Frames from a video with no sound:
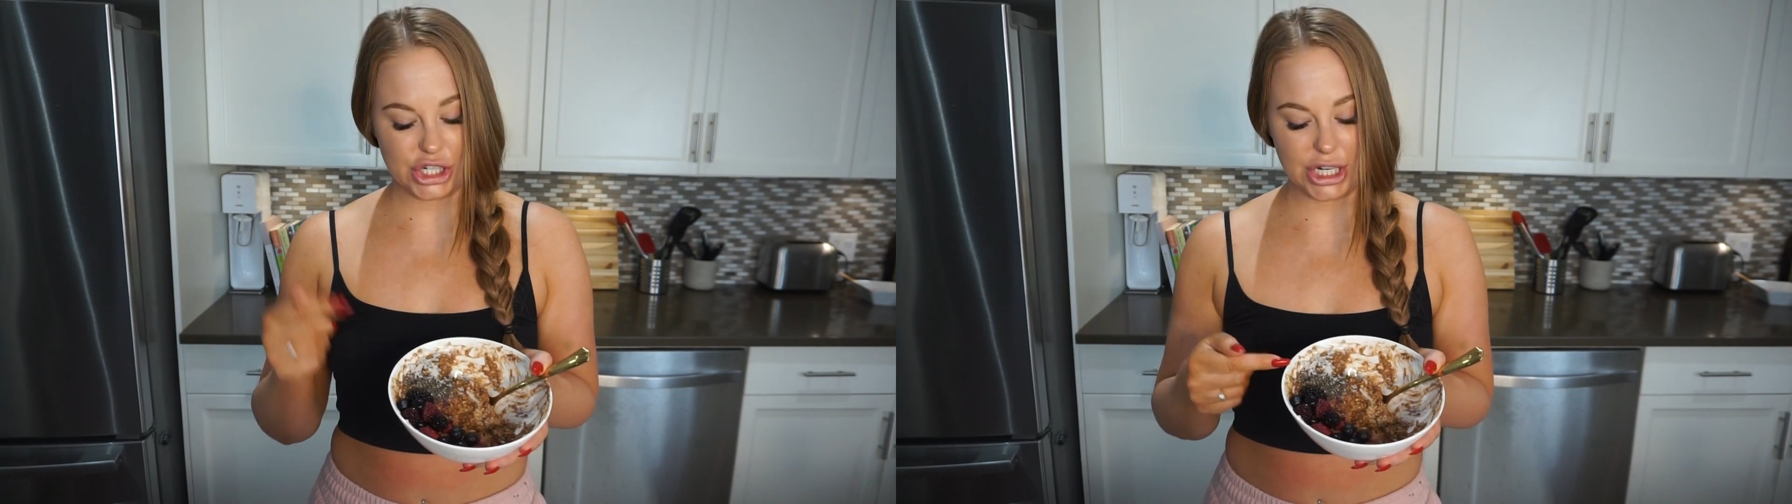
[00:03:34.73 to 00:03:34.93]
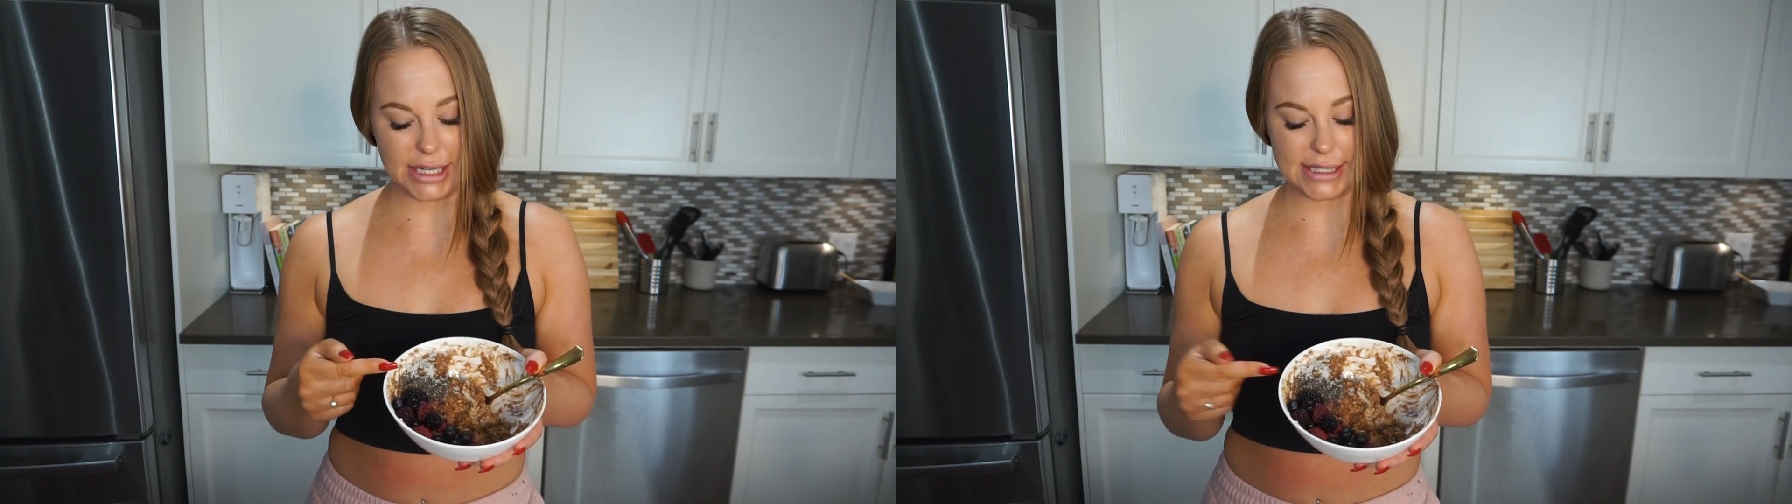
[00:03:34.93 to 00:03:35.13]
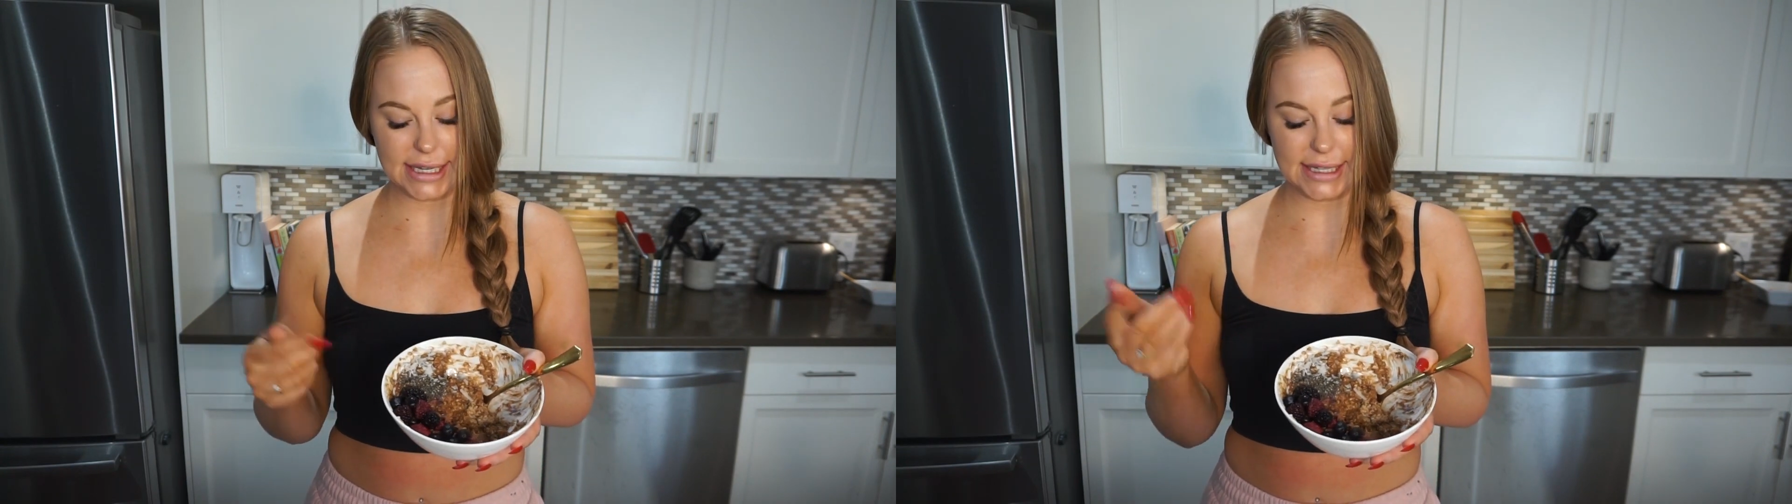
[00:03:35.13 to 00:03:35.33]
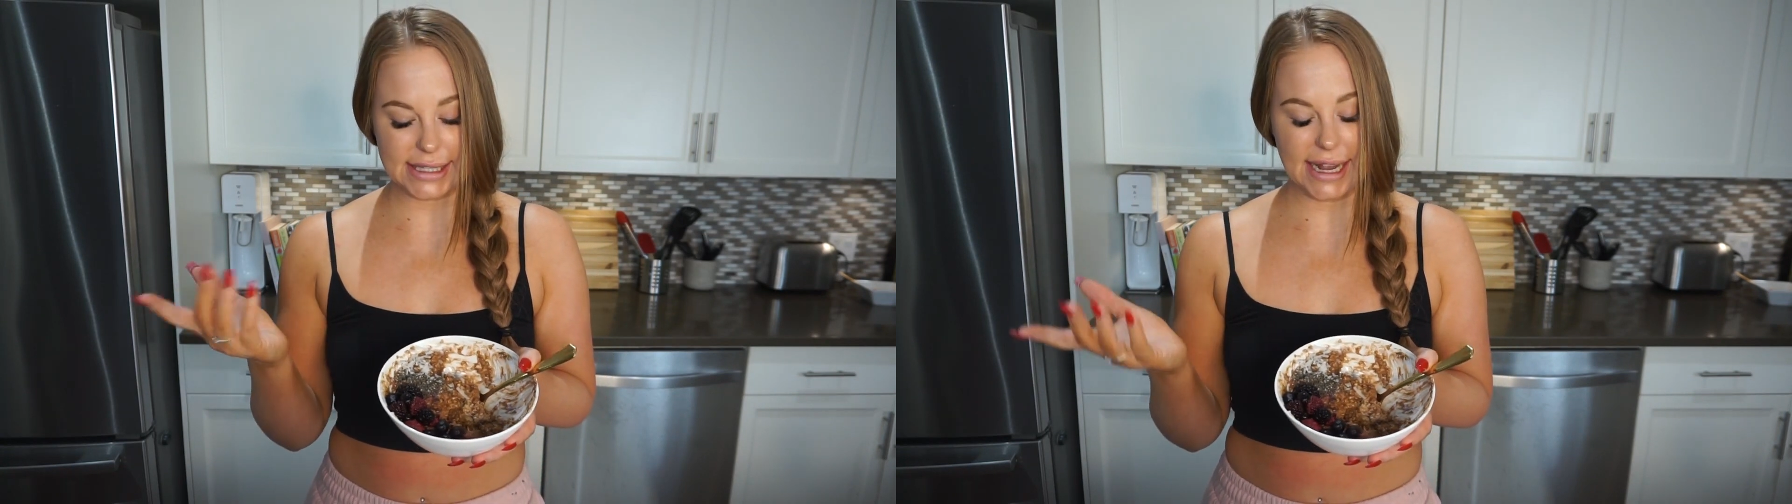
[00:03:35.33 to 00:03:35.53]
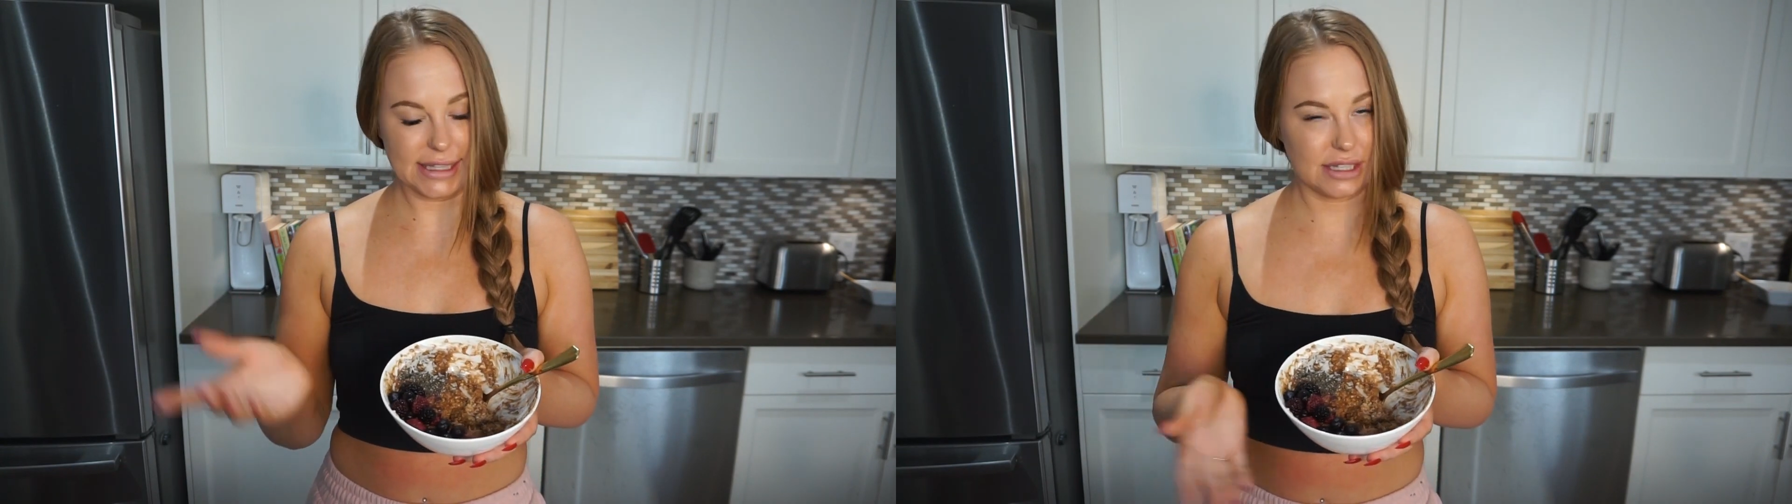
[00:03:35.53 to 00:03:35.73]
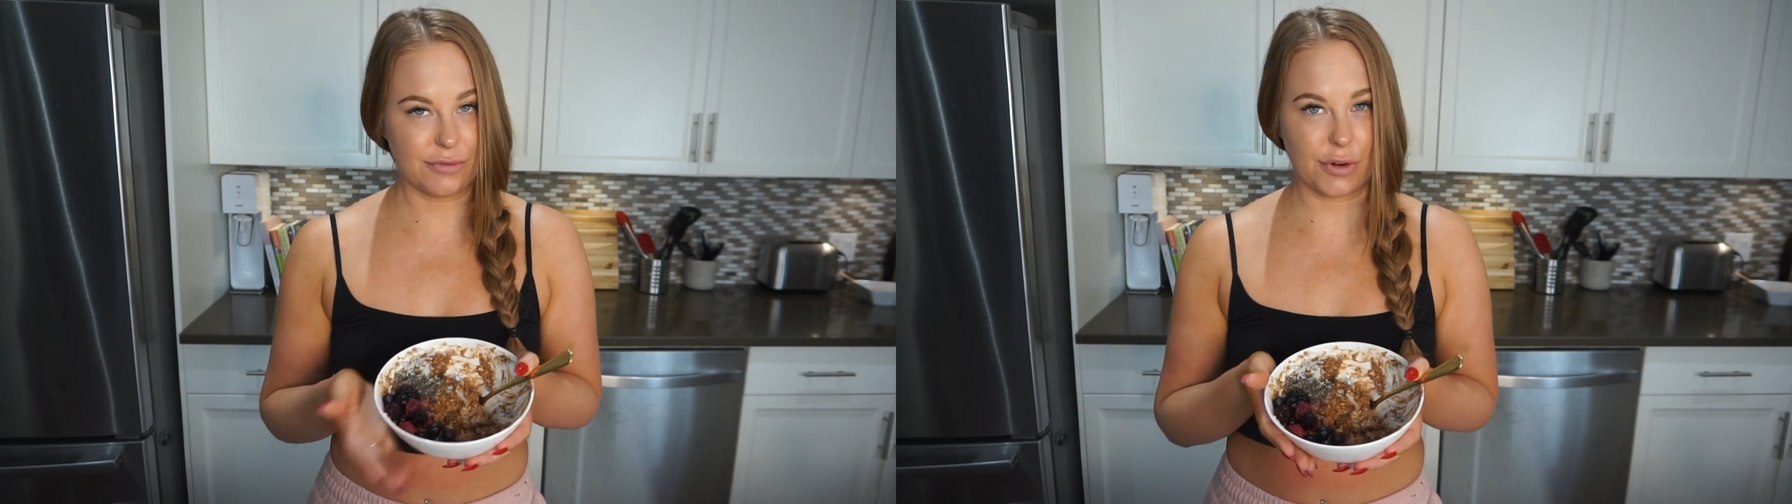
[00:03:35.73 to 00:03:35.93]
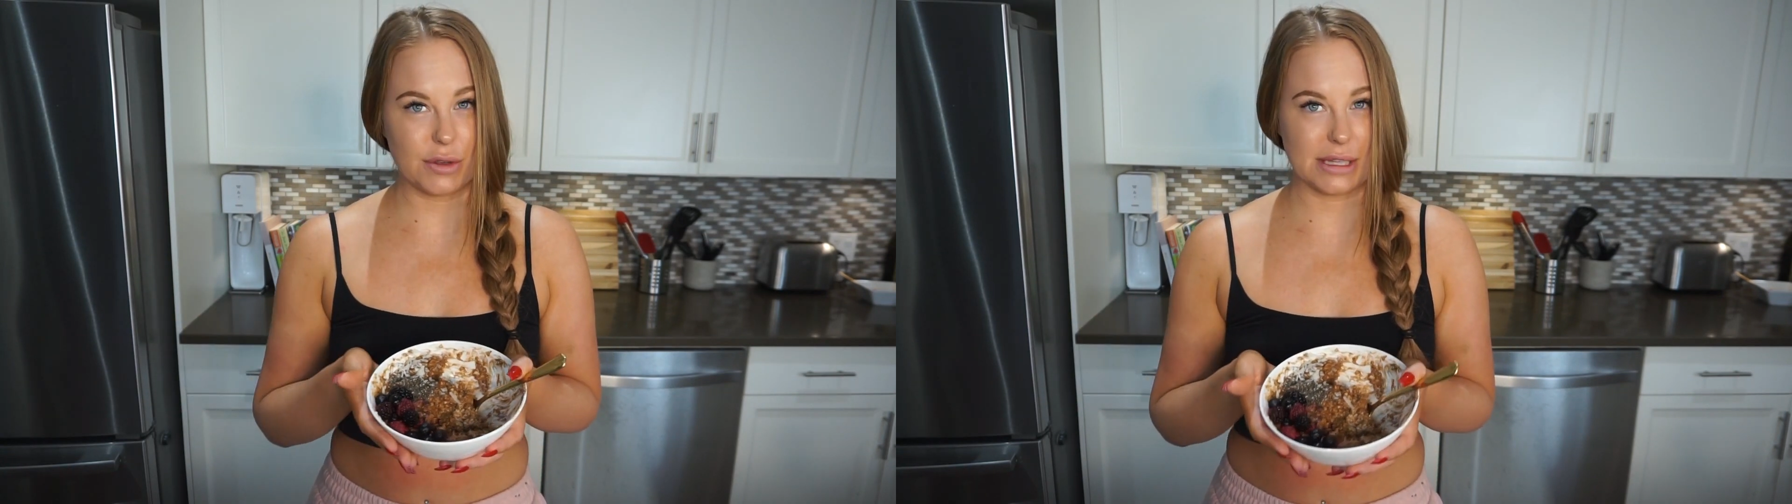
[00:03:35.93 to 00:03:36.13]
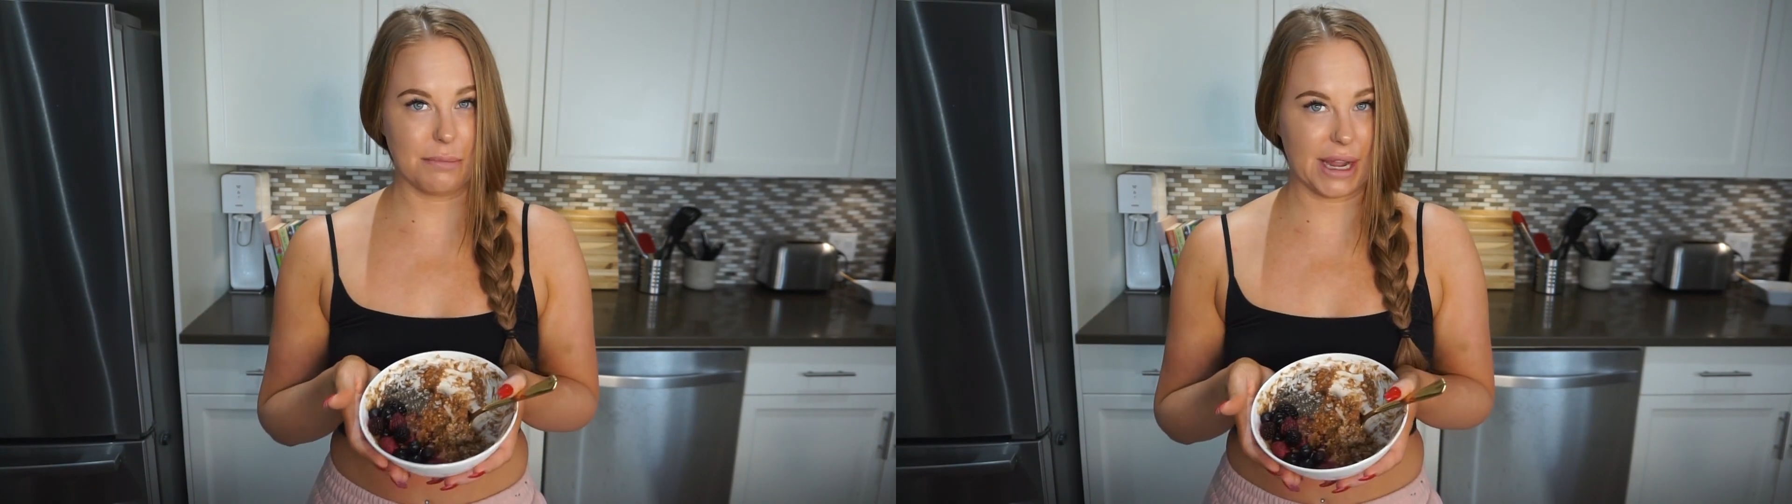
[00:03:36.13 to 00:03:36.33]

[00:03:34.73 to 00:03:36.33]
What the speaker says: chia seeds, and some frozen